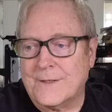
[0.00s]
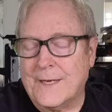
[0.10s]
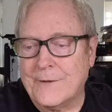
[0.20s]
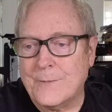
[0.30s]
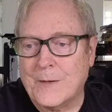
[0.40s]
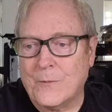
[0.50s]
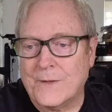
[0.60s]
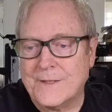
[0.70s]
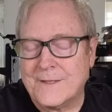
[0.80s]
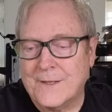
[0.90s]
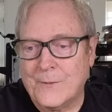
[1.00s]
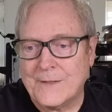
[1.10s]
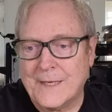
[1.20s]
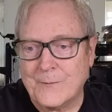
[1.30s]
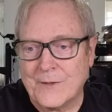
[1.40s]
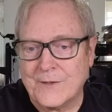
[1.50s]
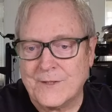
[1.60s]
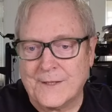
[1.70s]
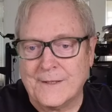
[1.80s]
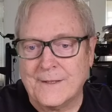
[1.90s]
geez, I remember one time
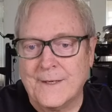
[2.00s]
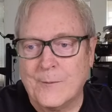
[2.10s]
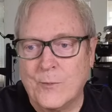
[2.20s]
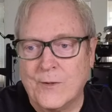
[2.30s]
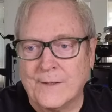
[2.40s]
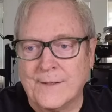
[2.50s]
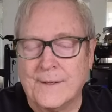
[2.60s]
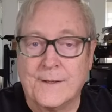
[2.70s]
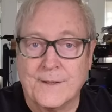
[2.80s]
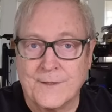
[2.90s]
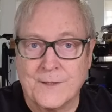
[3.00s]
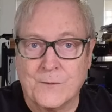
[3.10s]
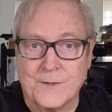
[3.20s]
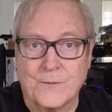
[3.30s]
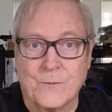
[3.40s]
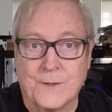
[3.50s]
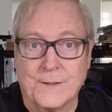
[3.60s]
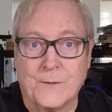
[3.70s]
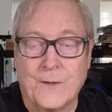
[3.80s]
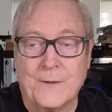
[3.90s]
we were stuck in an airport. The air conditioning
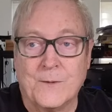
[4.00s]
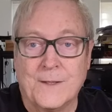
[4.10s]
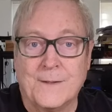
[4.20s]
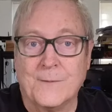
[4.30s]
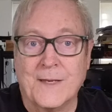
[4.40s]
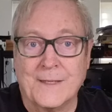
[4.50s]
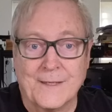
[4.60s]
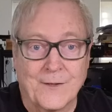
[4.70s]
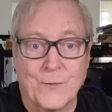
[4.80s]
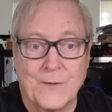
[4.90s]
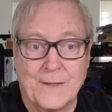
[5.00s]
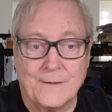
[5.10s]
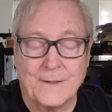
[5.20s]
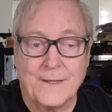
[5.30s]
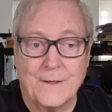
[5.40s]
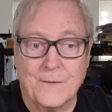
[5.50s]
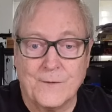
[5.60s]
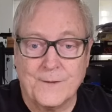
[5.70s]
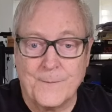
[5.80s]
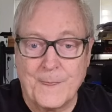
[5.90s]
wasn't working quite well, and we had like a 3-hour
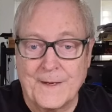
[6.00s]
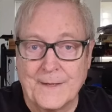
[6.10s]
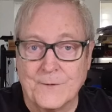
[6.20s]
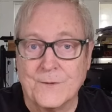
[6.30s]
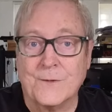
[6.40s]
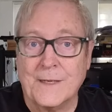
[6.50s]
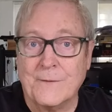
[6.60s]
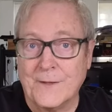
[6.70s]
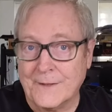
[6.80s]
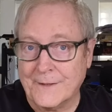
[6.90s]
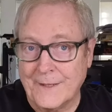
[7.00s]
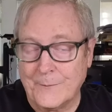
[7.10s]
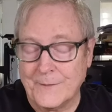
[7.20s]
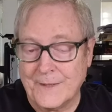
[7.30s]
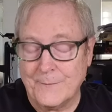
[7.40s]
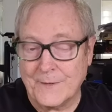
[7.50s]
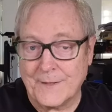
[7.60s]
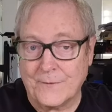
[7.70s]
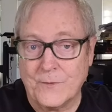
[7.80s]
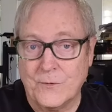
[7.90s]
layover, and I was doing everything to
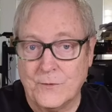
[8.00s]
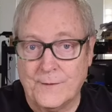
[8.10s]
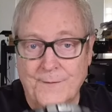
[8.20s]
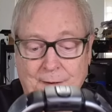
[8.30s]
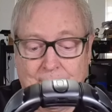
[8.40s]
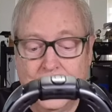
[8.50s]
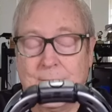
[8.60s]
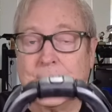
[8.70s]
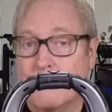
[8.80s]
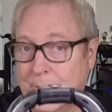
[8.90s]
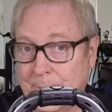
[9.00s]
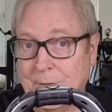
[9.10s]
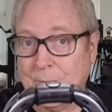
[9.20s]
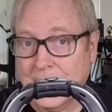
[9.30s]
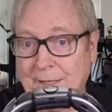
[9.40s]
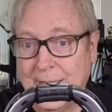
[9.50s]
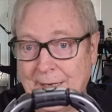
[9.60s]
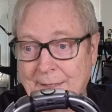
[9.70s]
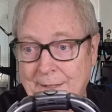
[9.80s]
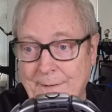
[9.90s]
keep myself cool. This would have been
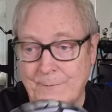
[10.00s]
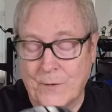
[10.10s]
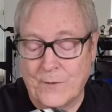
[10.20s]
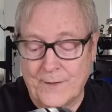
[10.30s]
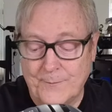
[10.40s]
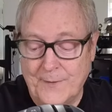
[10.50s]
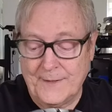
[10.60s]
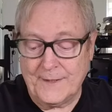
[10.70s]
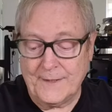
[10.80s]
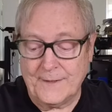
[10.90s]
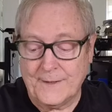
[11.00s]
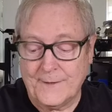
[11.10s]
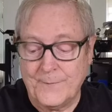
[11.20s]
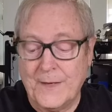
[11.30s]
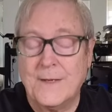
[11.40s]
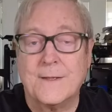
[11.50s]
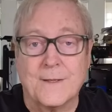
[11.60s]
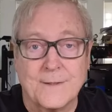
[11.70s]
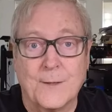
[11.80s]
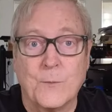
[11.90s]
really handy. Or I've been in
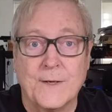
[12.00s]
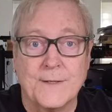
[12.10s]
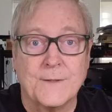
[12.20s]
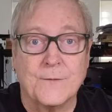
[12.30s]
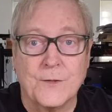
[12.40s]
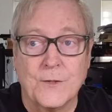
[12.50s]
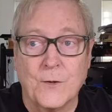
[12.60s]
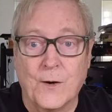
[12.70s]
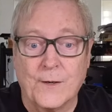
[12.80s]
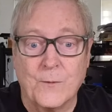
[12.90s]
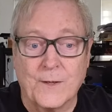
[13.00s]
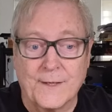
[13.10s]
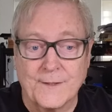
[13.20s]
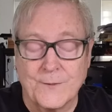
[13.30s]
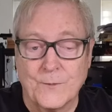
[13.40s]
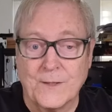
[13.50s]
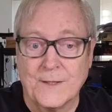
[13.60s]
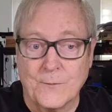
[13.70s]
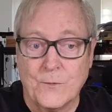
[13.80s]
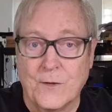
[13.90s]
the subways of New York where it
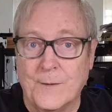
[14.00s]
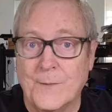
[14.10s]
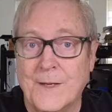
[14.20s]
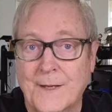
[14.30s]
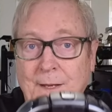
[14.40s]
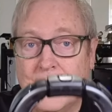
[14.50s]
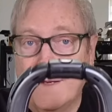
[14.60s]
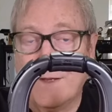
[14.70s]
gets really warm.